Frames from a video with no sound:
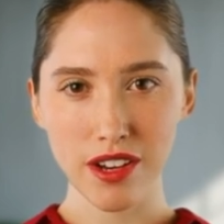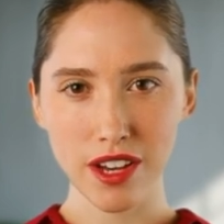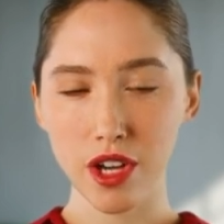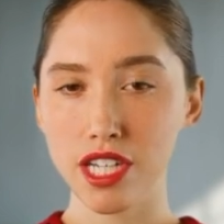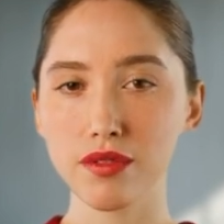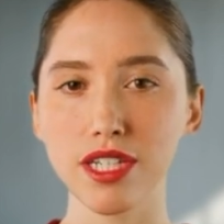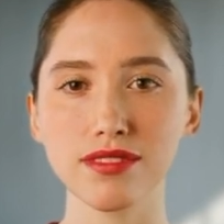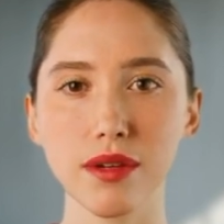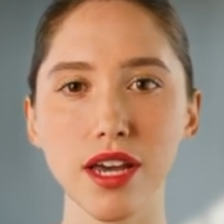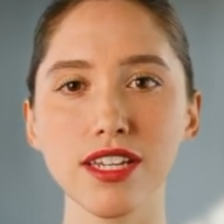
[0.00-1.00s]
Coolant
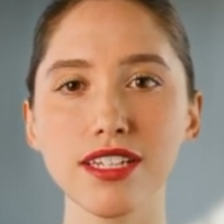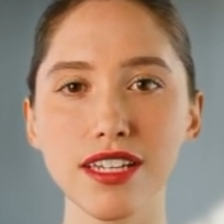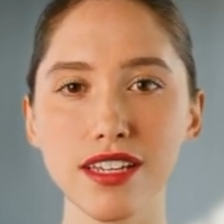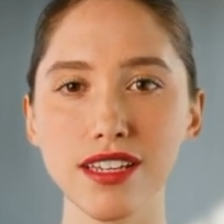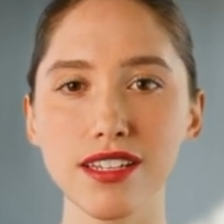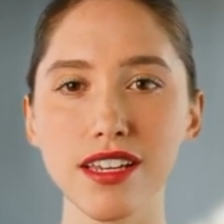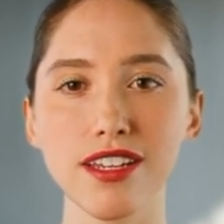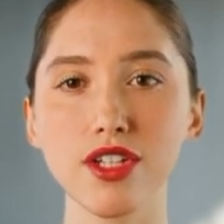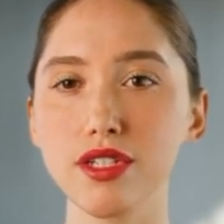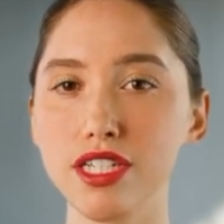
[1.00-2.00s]
reservoir.
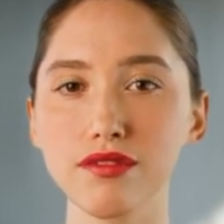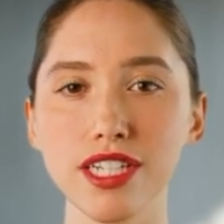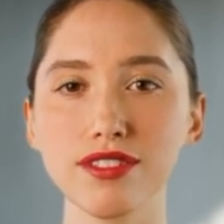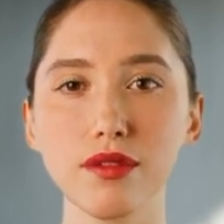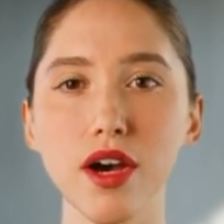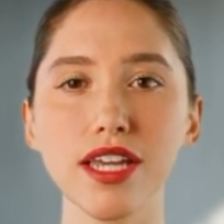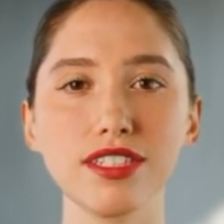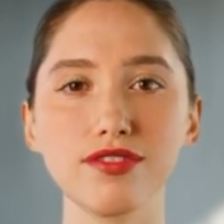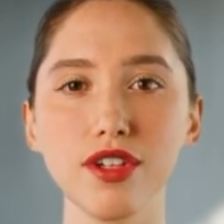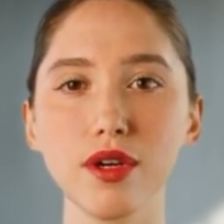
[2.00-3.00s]
The coolant reservoir
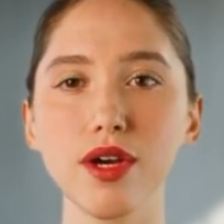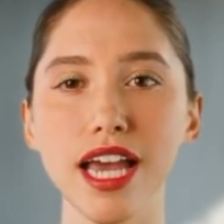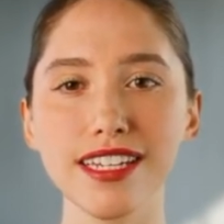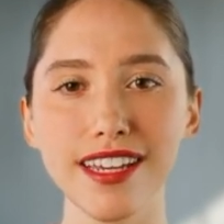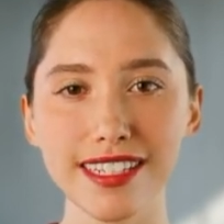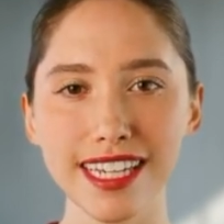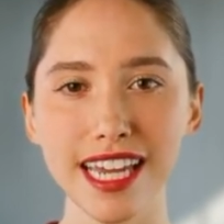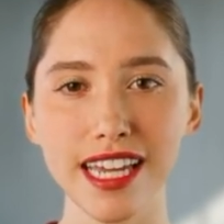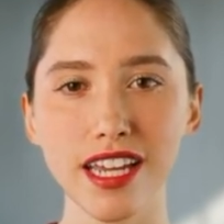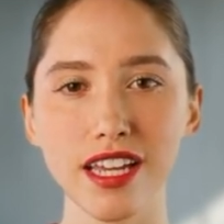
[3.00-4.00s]
is full and not
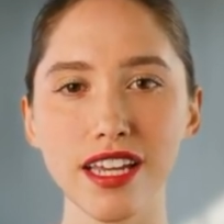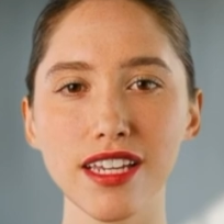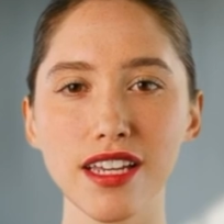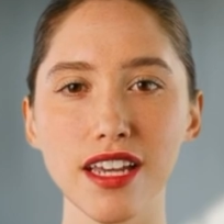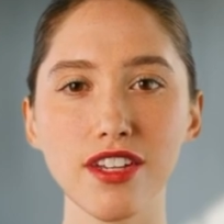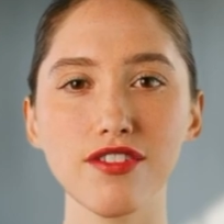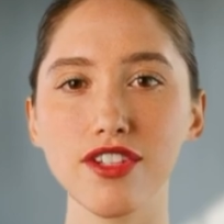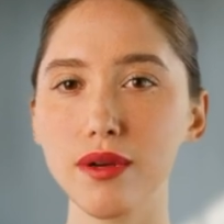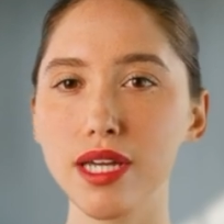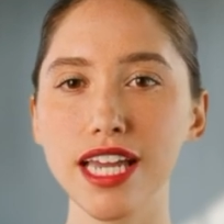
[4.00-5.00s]
leaking. The
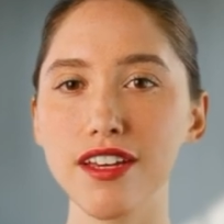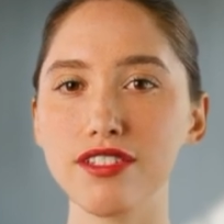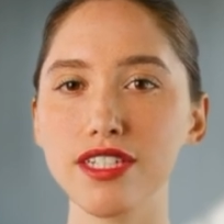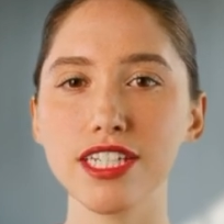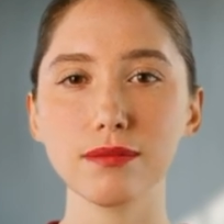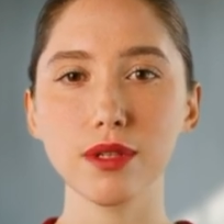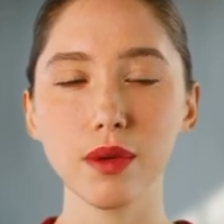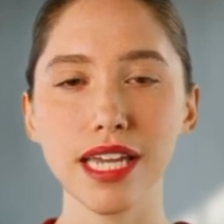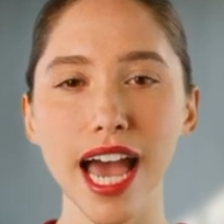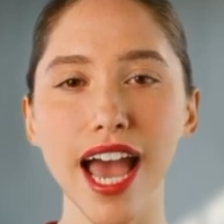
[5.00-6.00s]
fluid level is
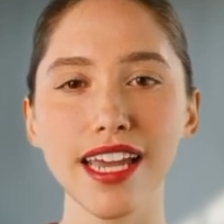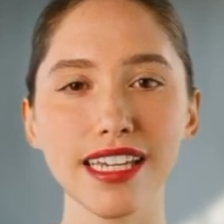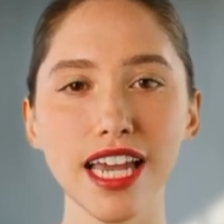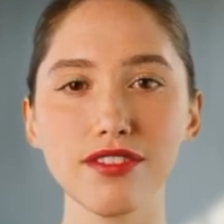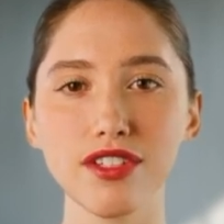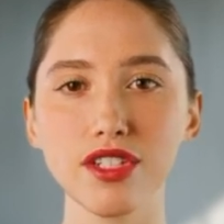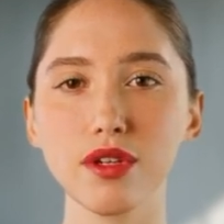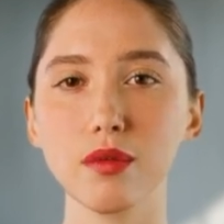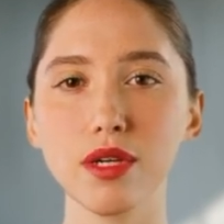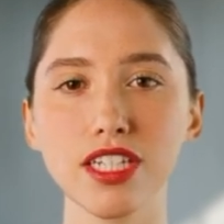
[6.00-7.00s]
between add and
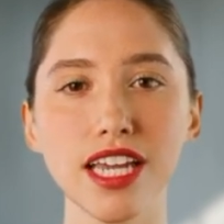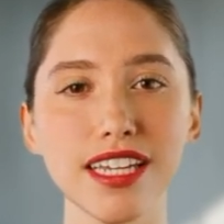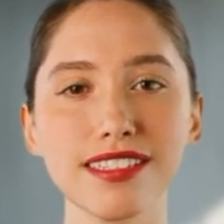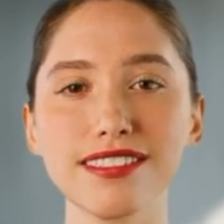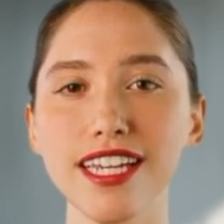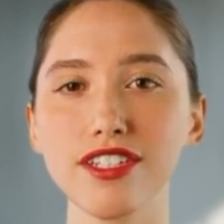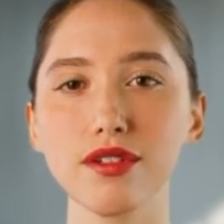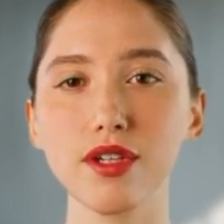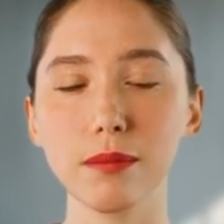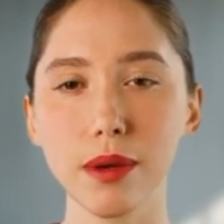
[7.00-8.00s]
ethyl, which I can see
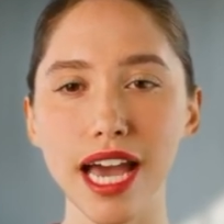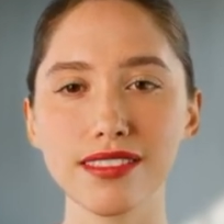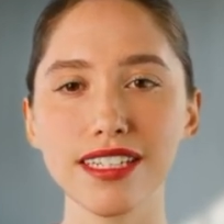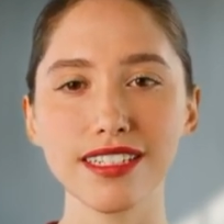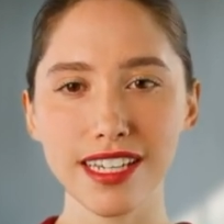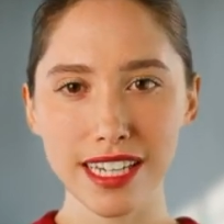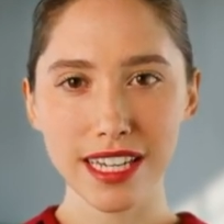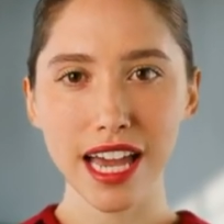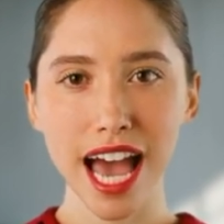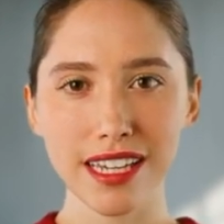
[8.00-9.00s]
through the plastic-looking
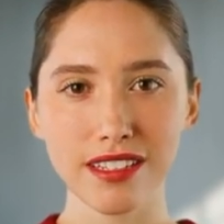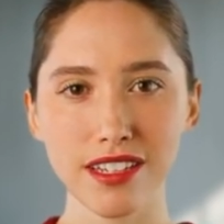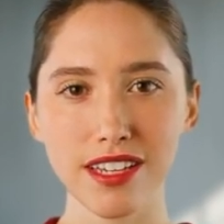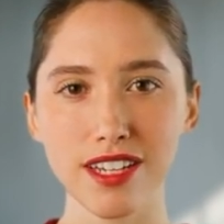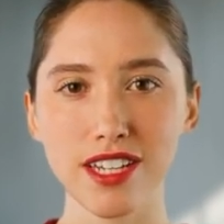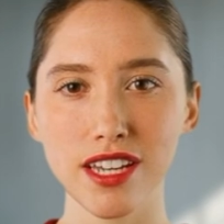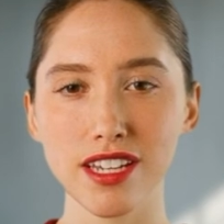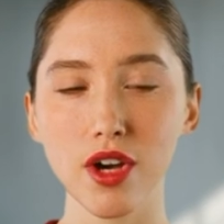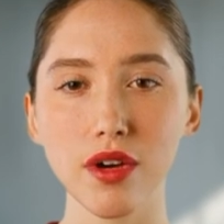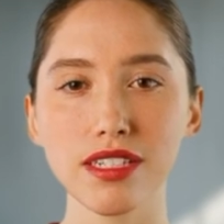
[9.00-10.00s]
glass.
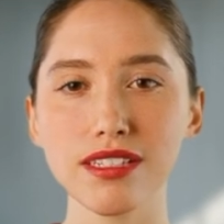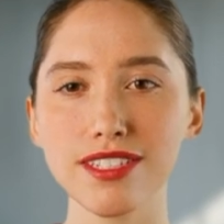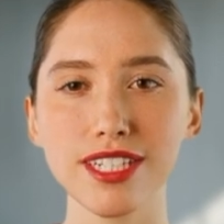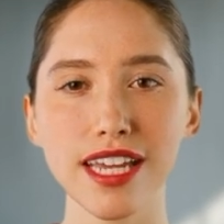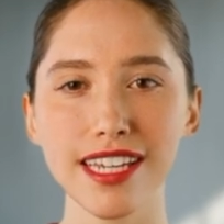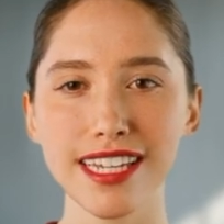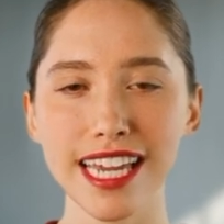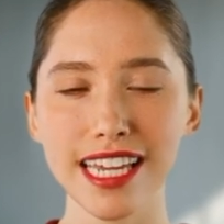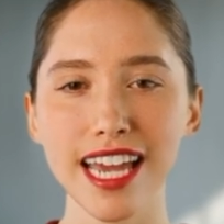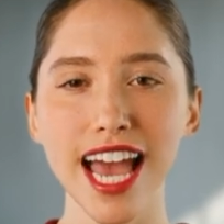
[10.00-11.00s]
The horses are not
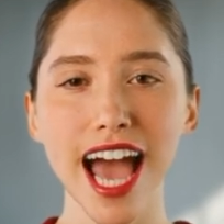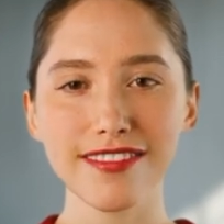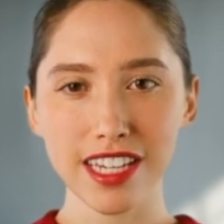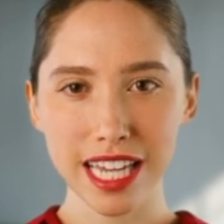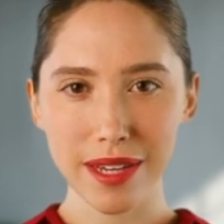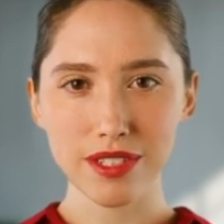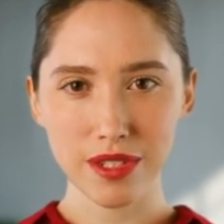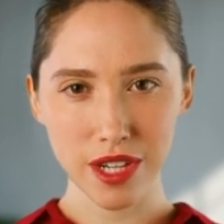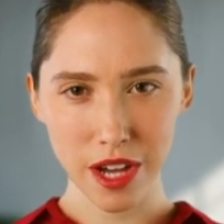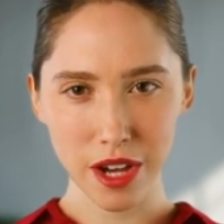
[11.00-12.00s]
leaking, and the clamps are
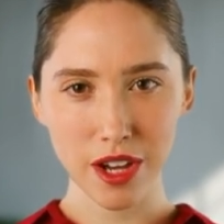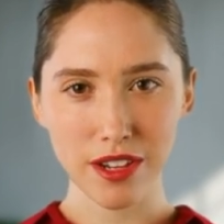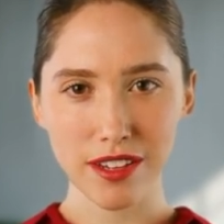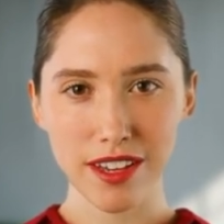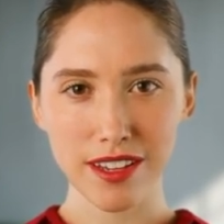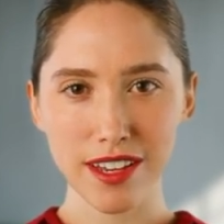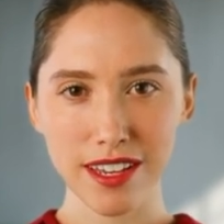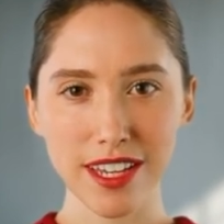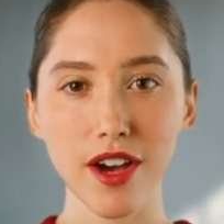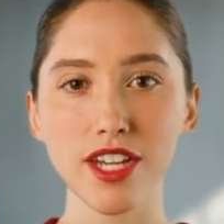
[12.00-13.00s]
secure.
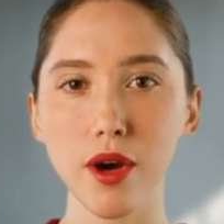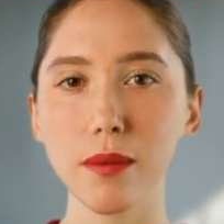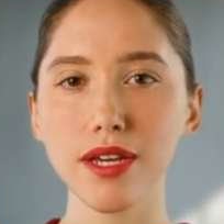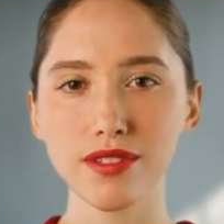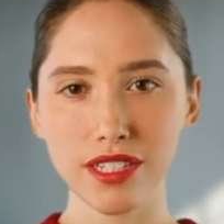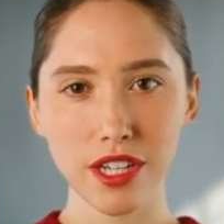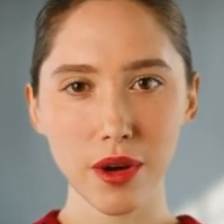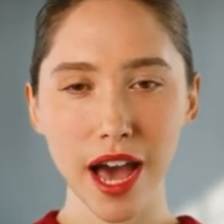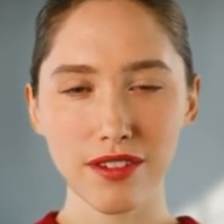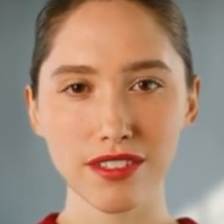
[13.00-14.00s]
There are no puddles on the
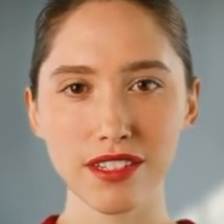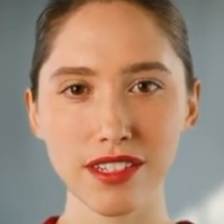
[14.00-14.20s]
ground.